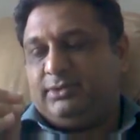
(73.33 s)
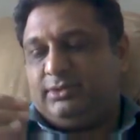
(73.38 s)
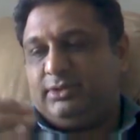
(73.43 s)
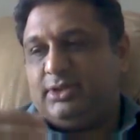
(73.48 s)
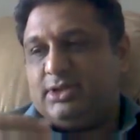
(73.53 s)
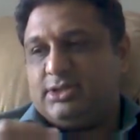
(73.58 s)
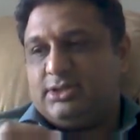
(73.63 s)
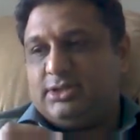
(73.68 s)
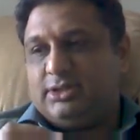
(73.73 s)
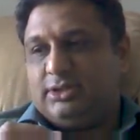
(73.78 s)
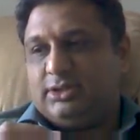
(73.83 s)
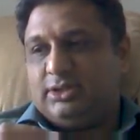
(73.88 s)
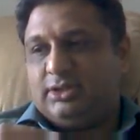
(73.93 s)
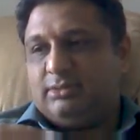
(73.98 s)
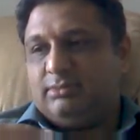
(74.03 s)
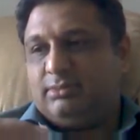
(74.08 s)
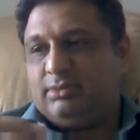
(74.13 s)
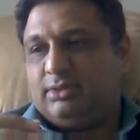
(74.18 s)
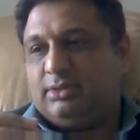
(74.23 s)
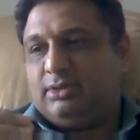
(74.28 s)
staging
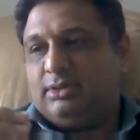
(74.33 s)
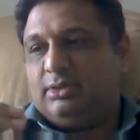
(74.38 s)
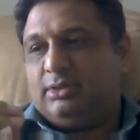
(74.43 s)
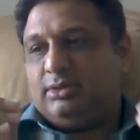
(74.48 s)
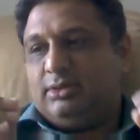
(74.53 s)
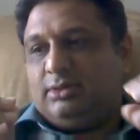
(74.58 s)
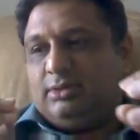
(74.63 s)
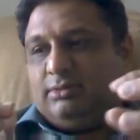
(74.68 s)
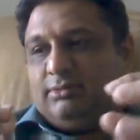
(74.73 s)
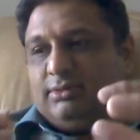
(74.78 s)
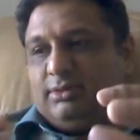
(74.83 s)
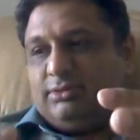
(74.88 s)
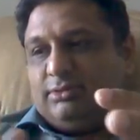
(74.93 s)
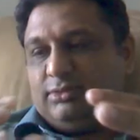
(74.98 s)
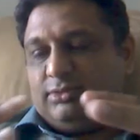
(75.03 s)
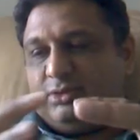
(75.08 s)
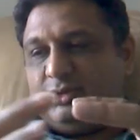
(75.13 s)
table, which was